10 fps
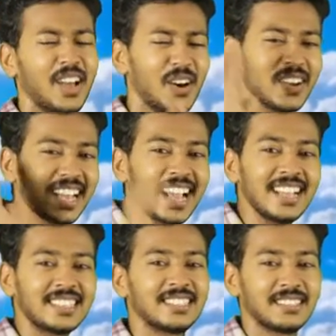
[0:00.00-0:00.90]
Okay
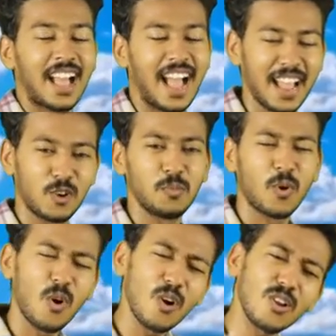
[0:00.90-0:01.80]
guys, I hope
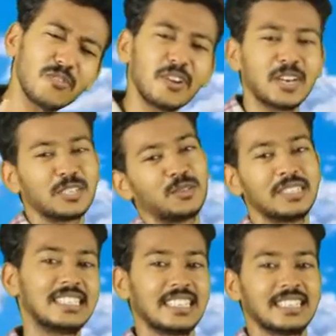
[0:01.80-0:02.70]
all of you
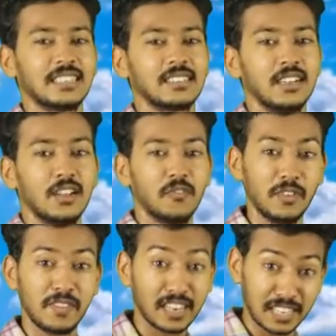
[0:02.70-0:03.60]
understood this session.
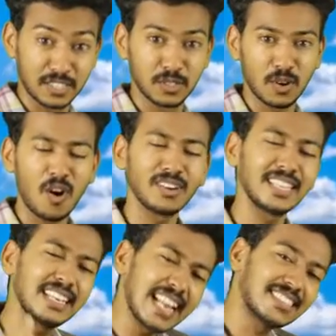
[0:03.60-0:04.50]
We will reach you on
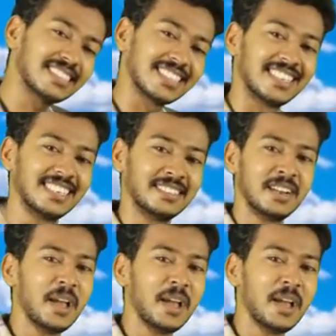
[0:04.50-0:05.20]
the next session.